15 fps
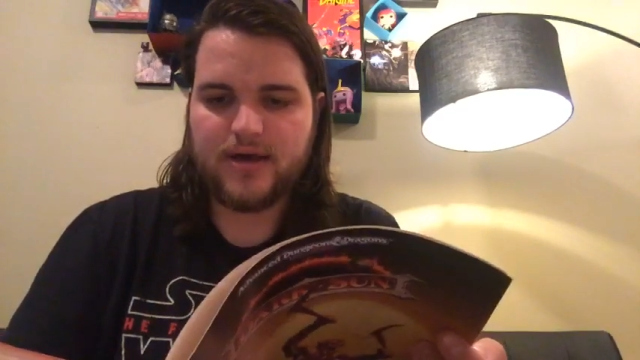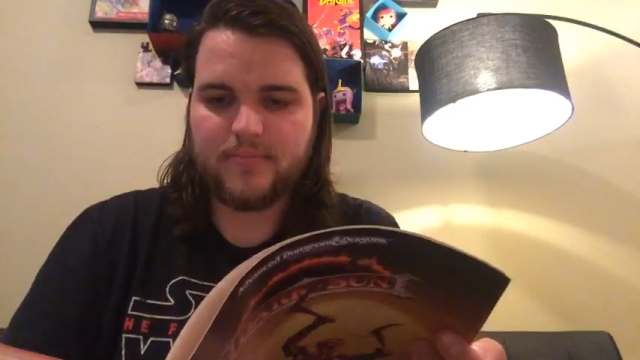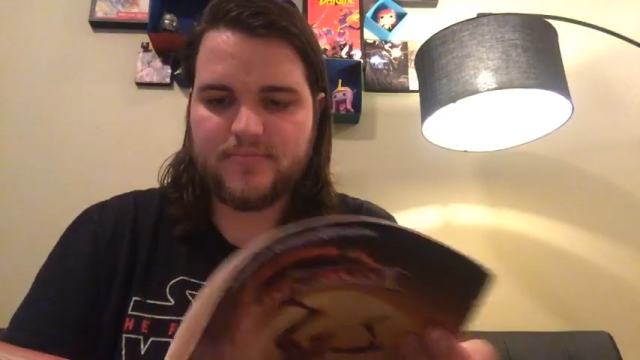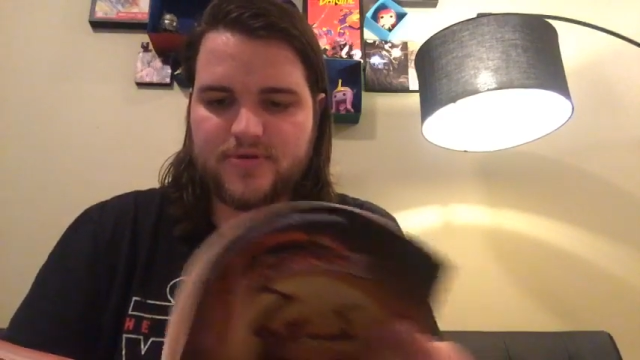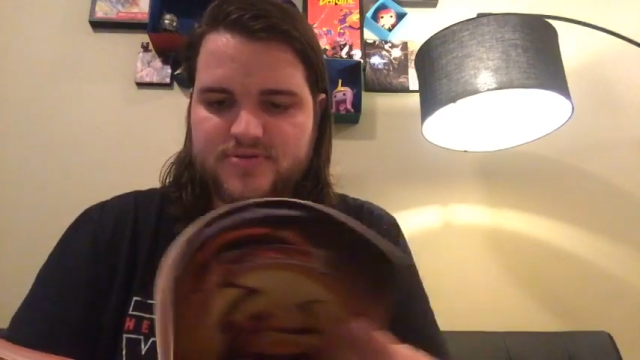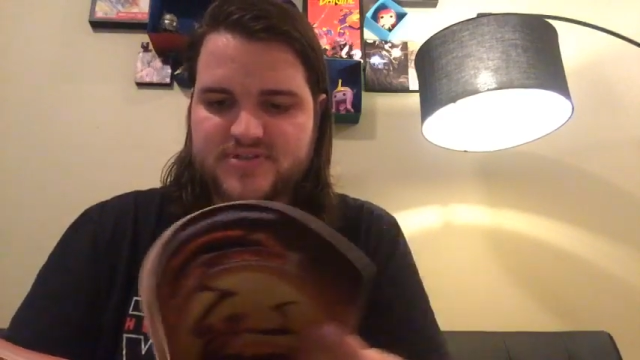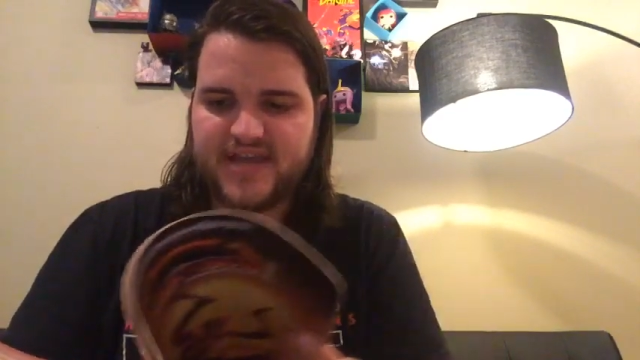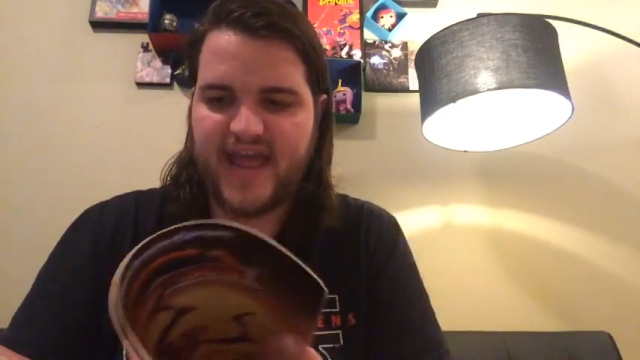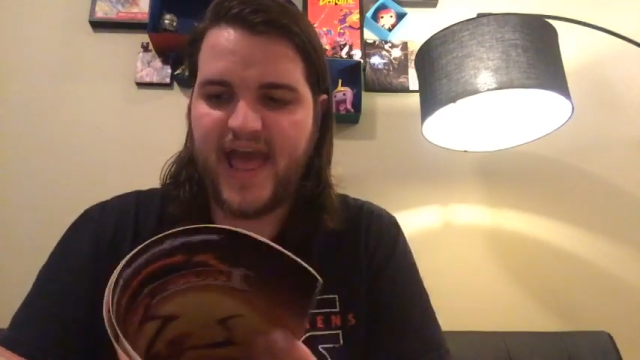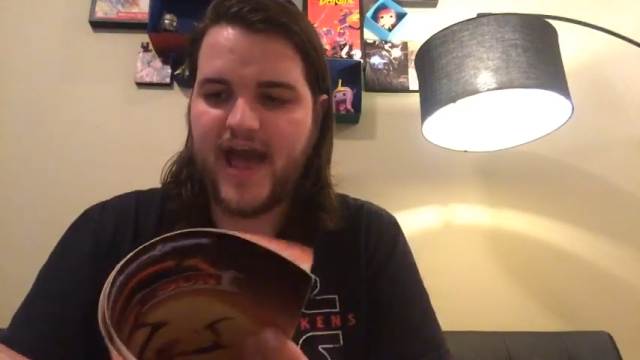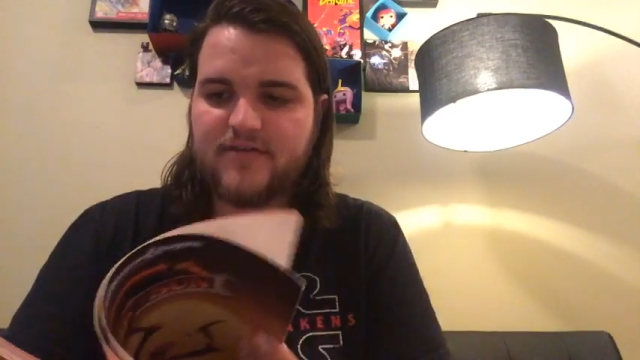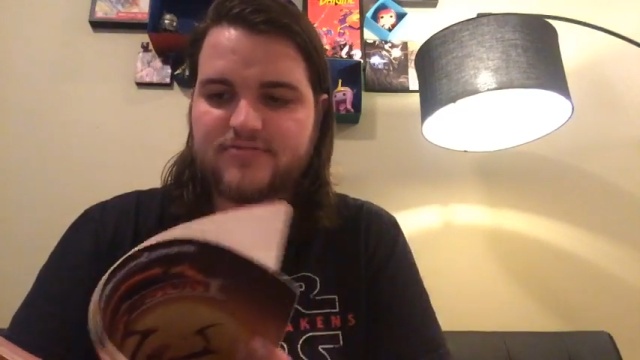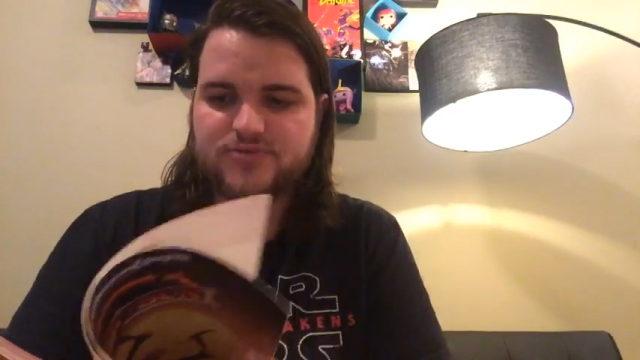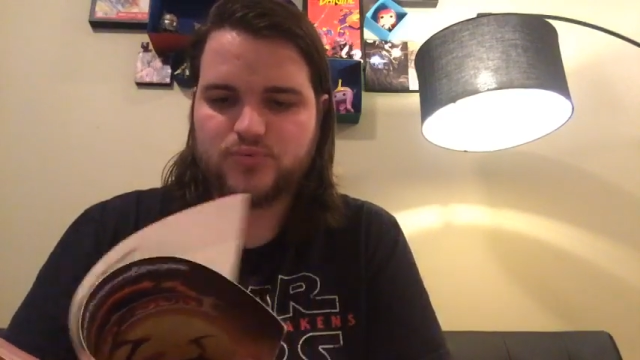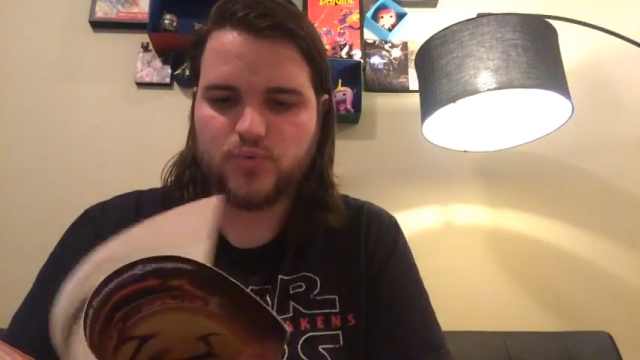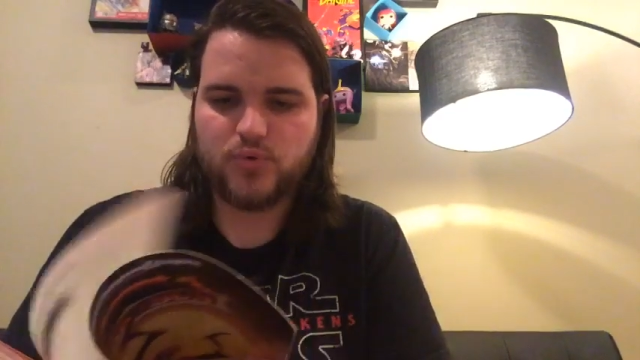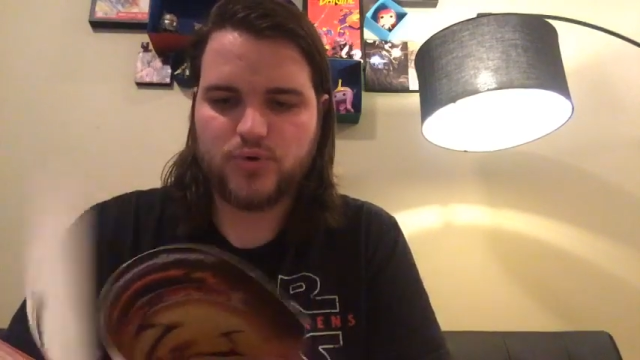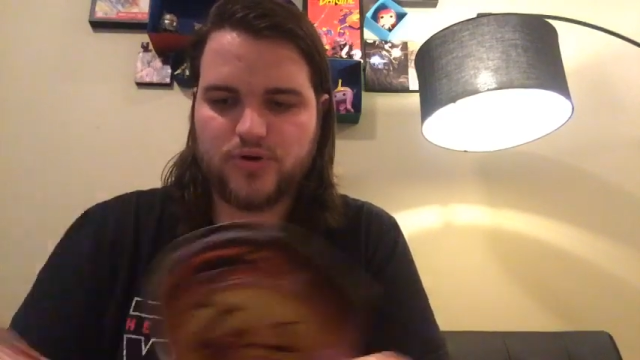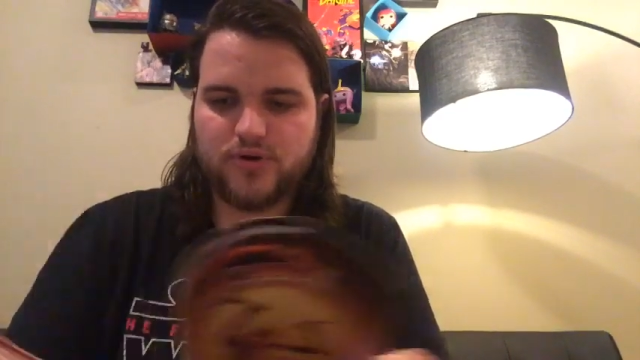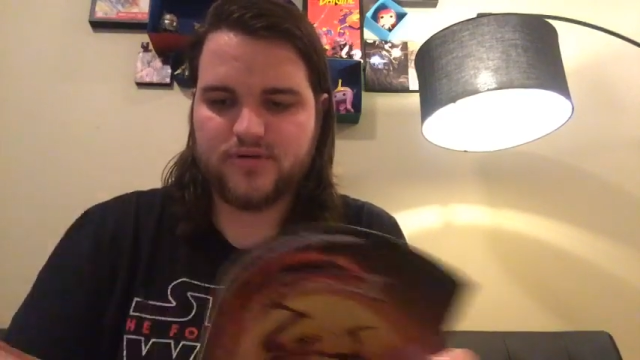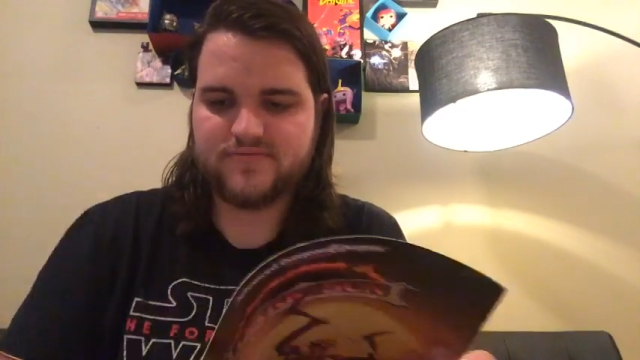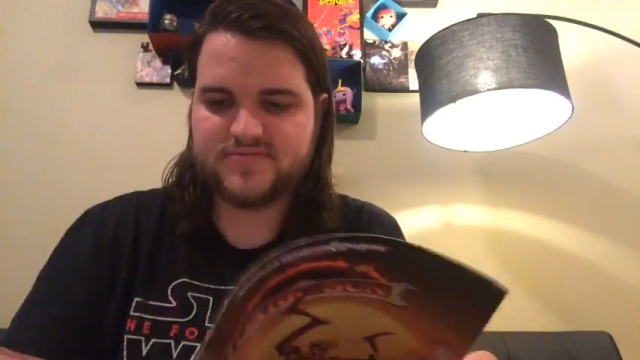There's like
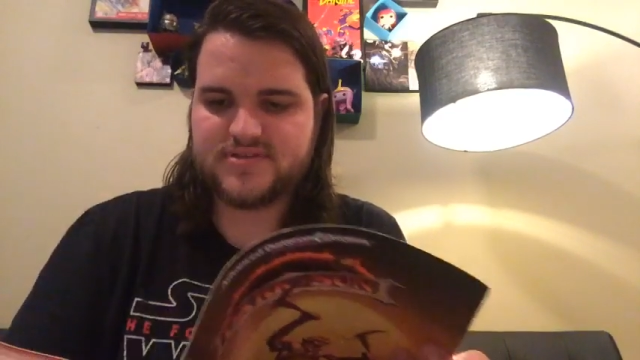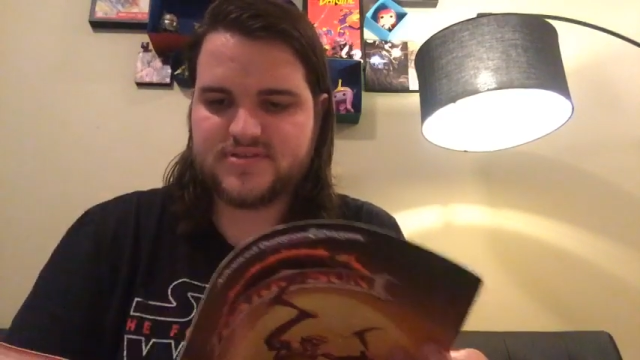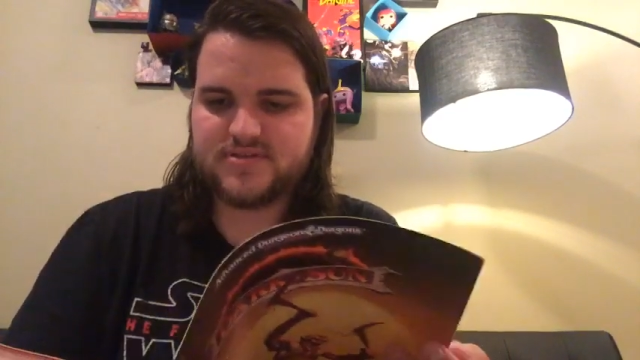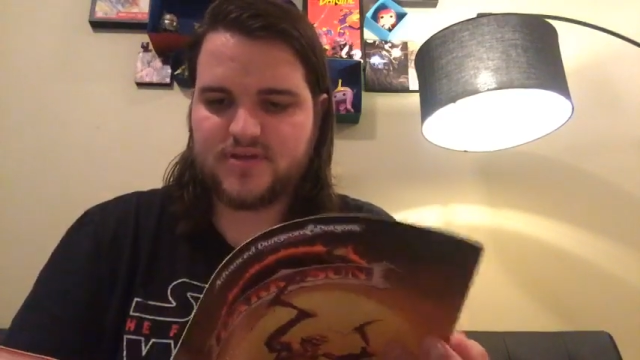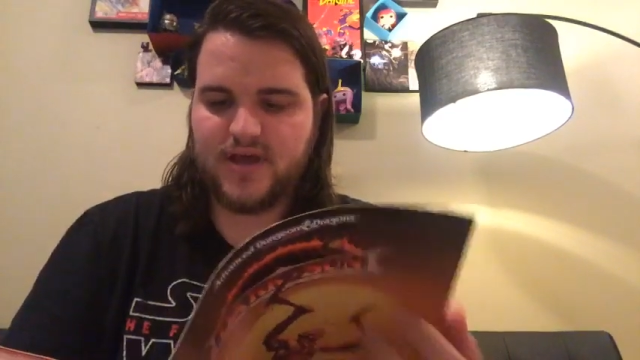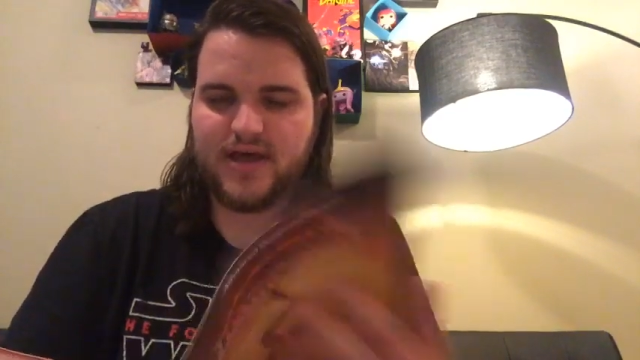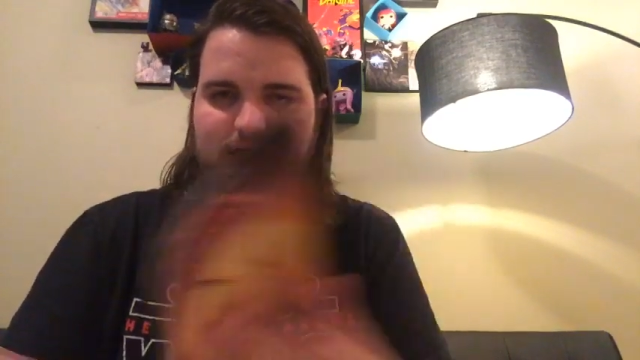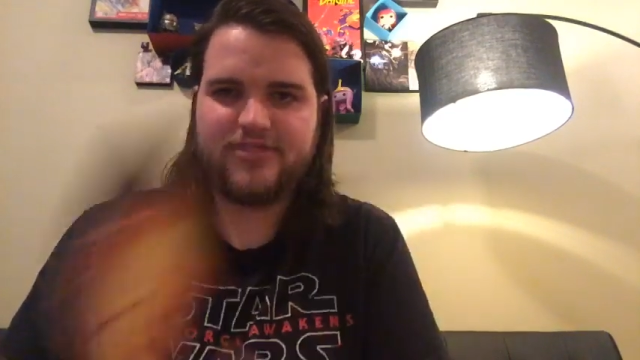half-dwarves,